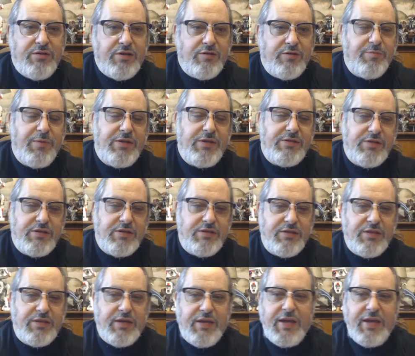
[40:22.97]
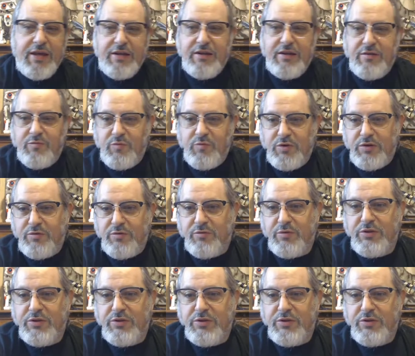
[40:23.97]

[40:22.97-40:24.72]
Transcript: That's basically the Cadian one,